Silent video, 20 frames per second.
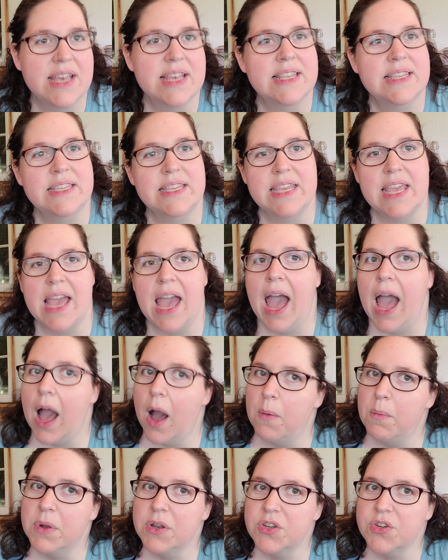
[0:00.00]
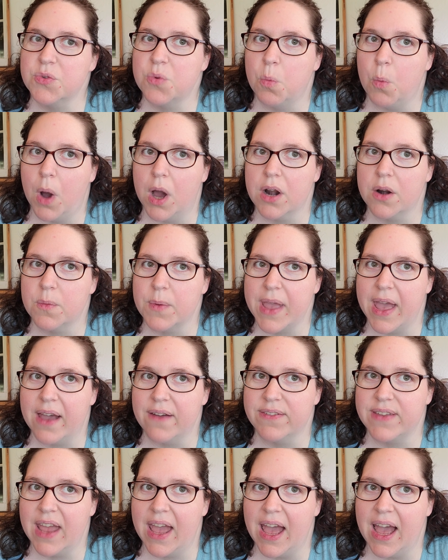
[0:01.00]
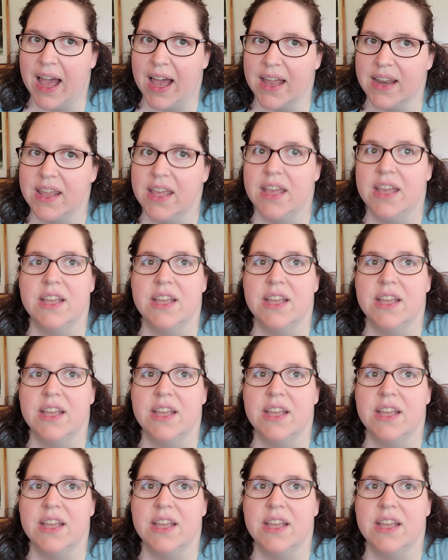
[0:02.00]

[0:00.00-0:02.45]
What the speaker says: see how much water we have to add